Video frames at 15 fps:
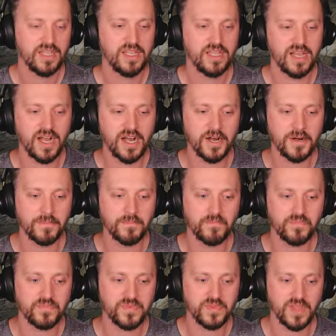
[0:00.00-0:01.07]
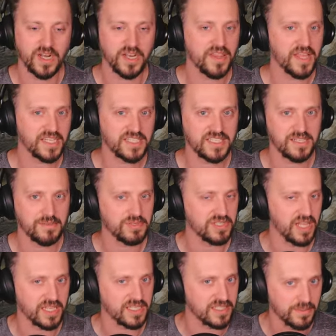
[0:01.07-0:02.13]
Um, none of that seems
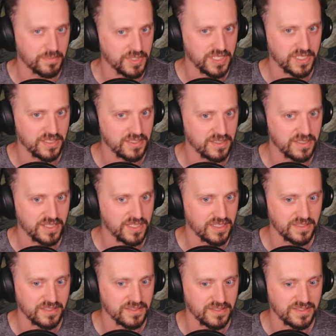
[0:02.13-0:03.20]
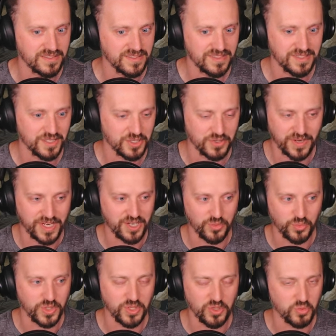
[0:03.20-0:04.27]
like something the the greater
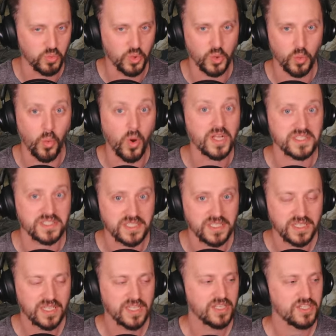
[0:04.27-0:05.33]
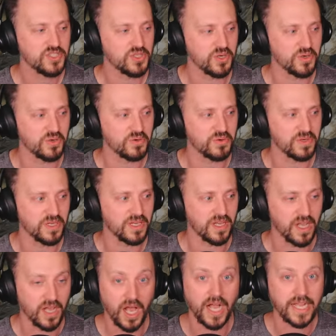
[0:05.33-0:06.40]
will would want. So uh,
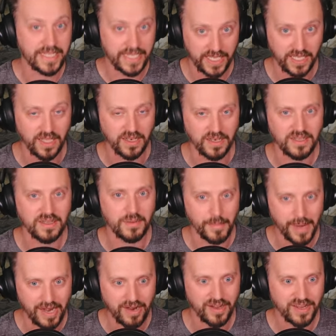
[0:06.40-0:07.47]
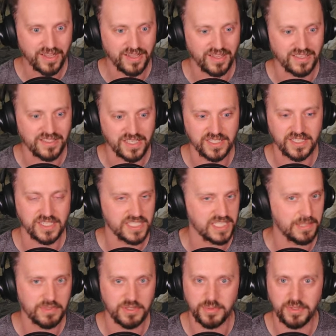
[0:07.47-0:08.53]
again, Marika doesn't
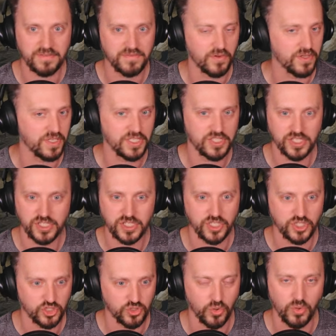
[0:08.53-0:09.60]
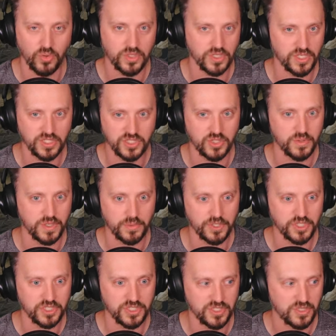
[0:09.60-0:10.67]
seem to be fully just controlled and is doing
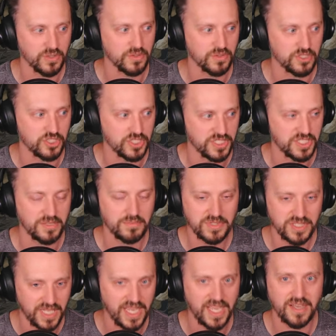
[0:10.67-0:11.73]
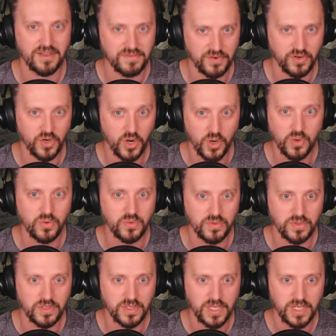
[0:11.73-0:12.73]
what she's told. She seems to have her own.